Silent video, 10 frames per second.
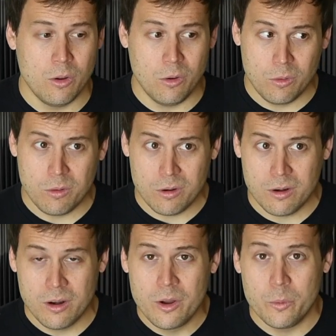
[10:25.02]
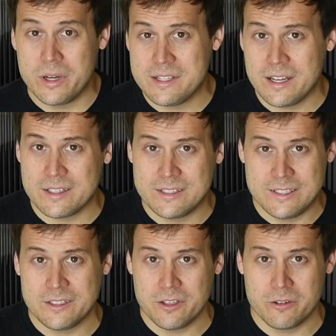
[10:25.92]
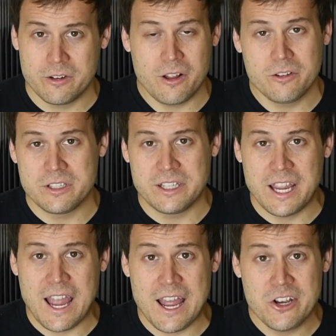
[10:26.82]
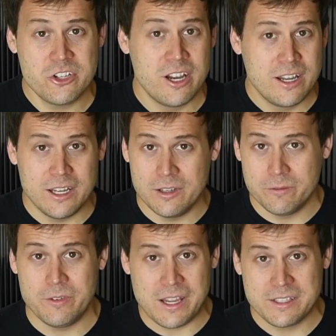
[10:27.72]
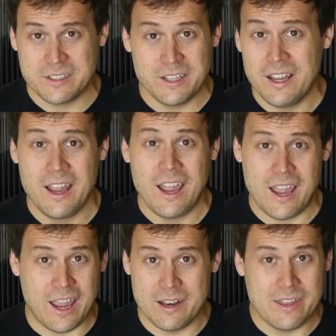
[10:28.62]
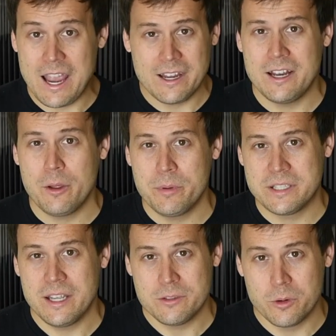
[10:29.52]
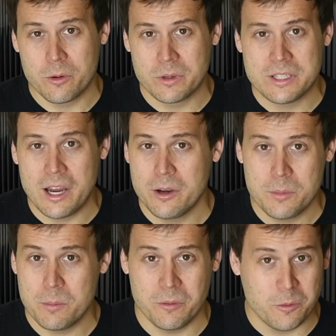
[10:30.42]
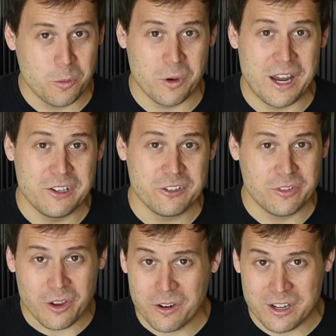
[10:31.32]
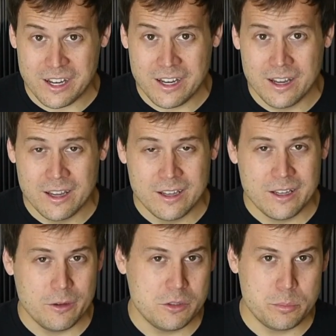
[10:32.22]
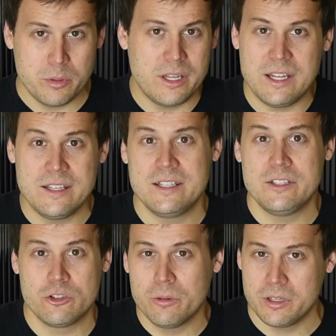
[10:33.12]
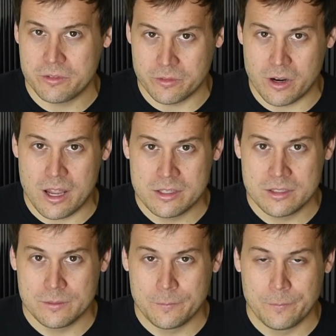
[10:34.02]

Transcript: or we could take $600 in cash, invest it, and that can help us get to our retirement before we're age 30, it was a pretty easy choice for us.